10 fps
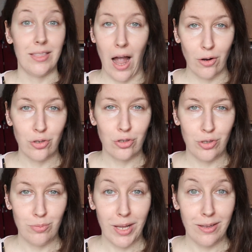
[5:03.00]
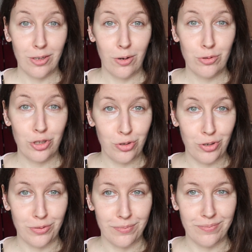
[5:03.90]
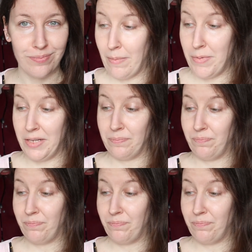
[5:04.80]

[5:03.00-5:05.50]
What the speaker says: Now your dream can come true. I mean,